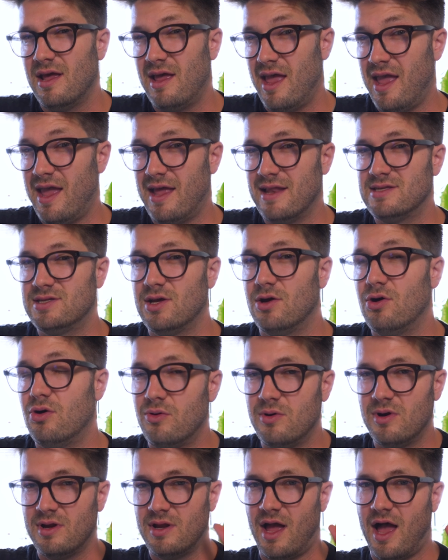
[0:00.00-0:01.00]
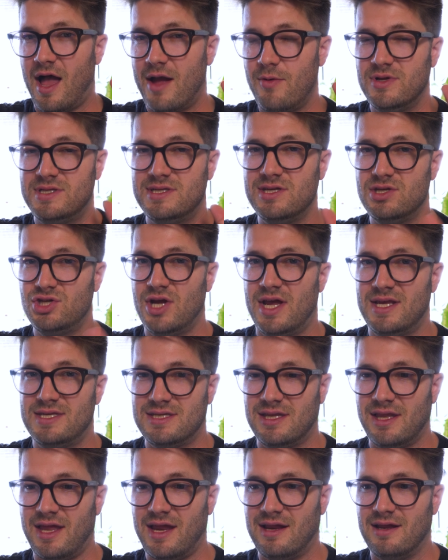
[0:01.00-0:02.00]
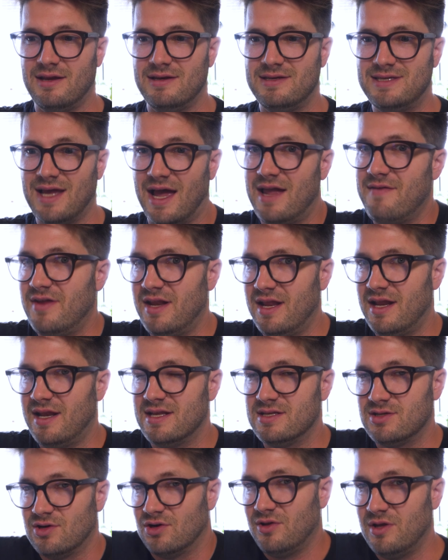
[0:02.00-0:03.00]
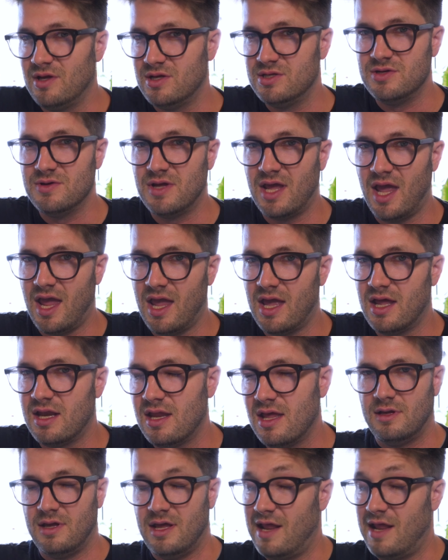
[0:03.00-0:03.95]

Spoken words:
And so I would suggest diving in as early as you can.